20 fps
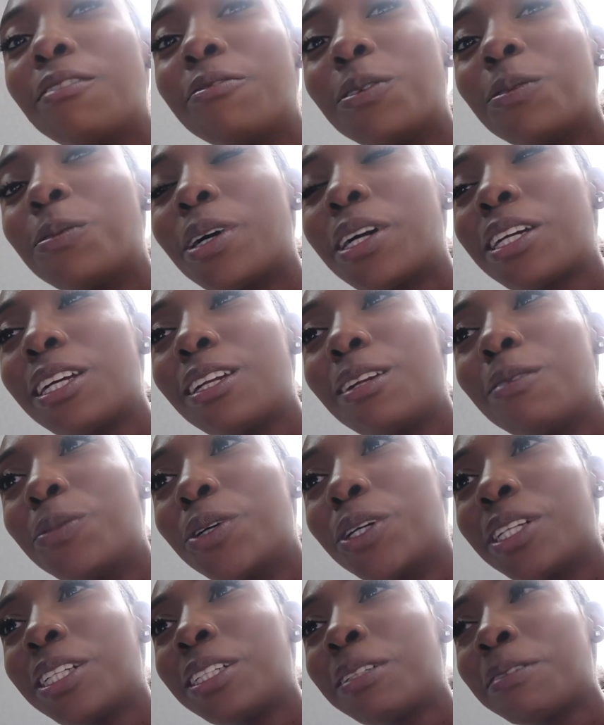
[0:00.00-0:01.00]
up for work in the
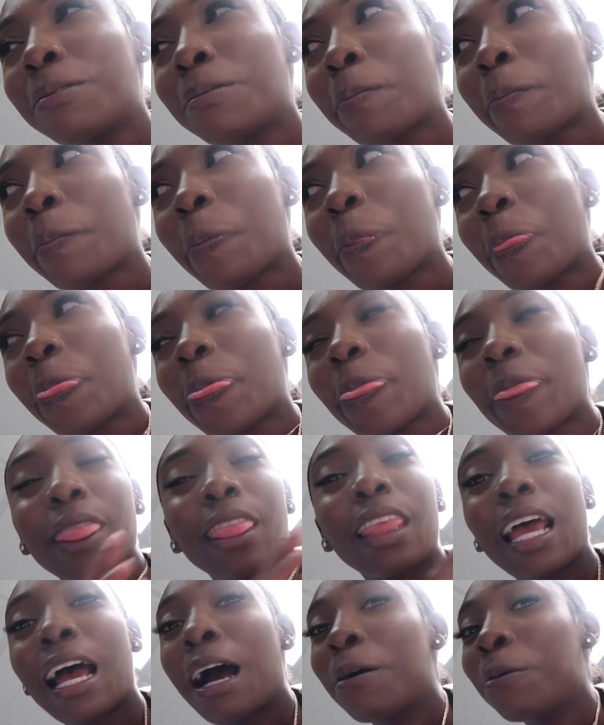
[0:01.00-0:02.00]
morning,
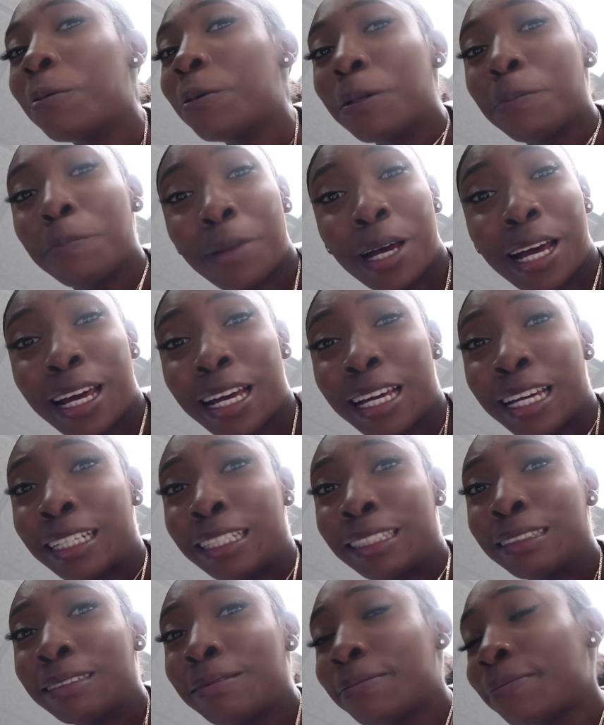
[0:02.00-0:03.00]
I wouldn't
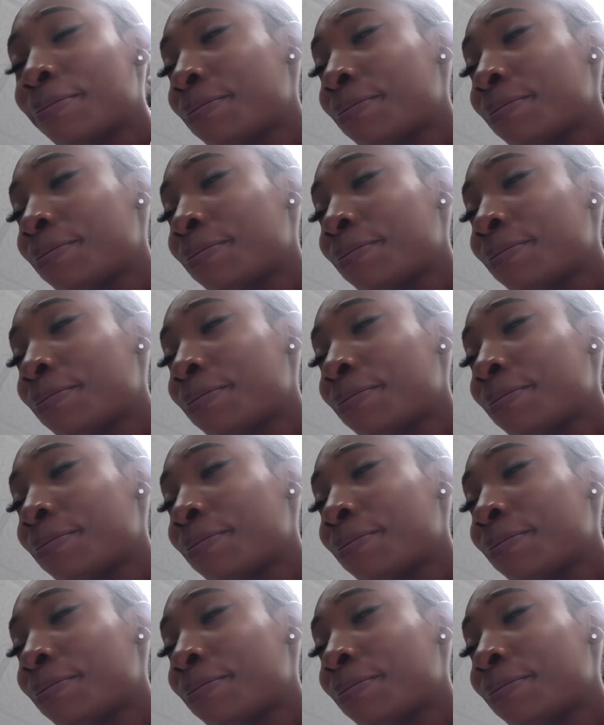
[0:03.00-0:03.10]
mind.